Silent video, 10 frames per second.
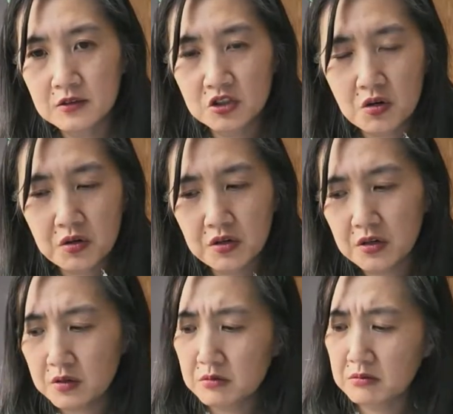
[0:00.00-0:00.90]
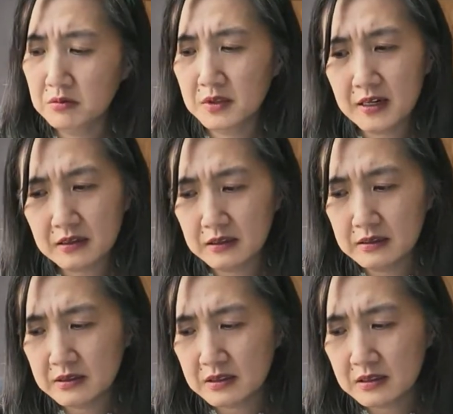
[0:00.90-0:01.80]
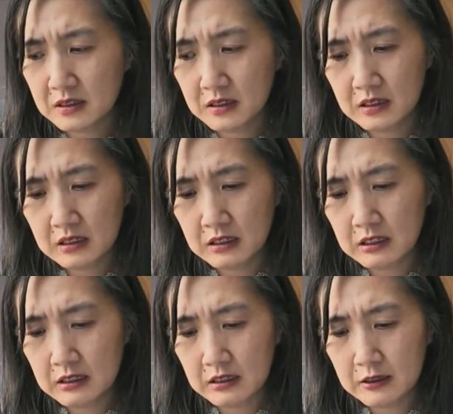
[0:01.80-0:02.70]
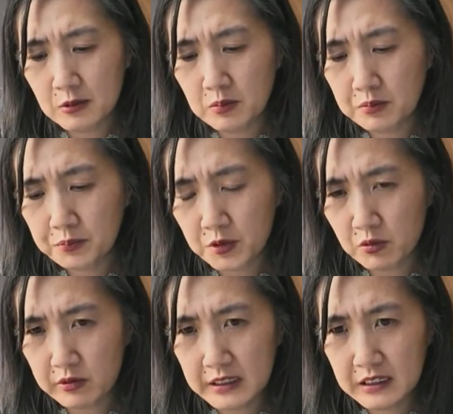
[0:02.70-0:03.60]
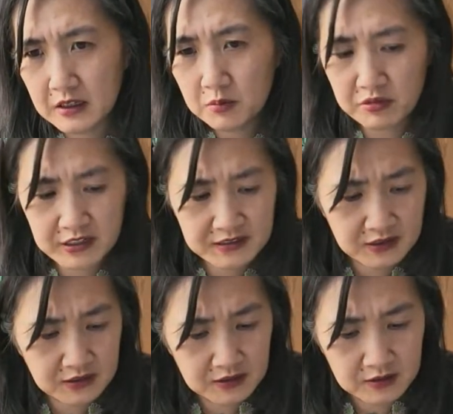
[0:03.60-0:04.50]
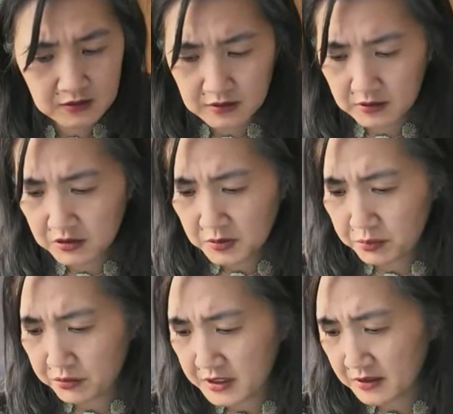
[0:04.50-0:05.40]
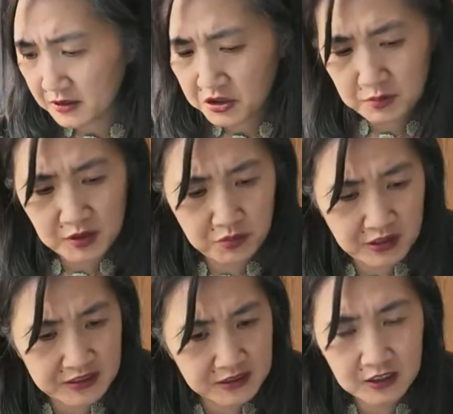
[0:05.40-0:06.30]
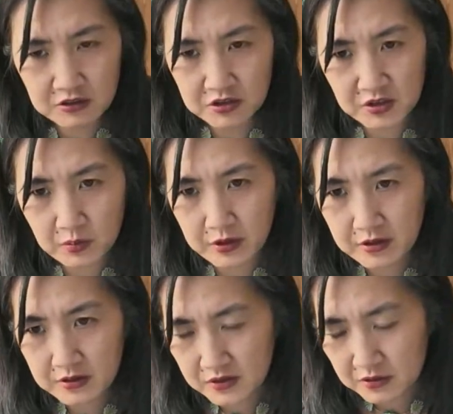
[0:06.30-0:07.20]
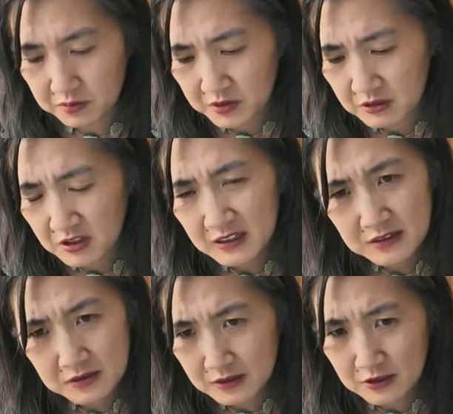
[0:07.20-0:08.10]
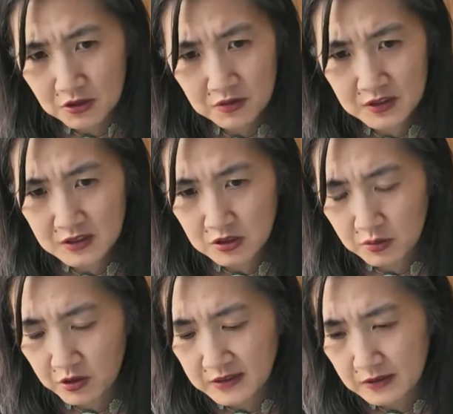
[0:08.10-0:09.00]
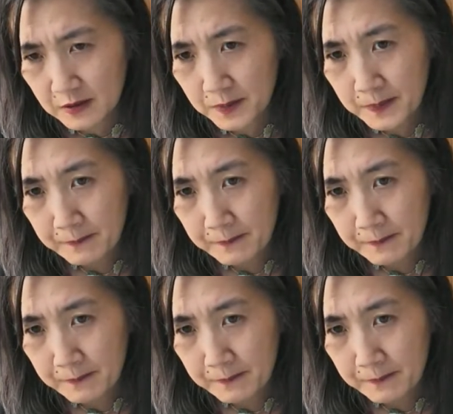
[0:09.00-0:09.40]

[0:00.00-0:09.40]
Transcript: Choker, necklace, ring, bracelet. There should be a bracelet here somewhere. So you can easily turn this into a bracelet.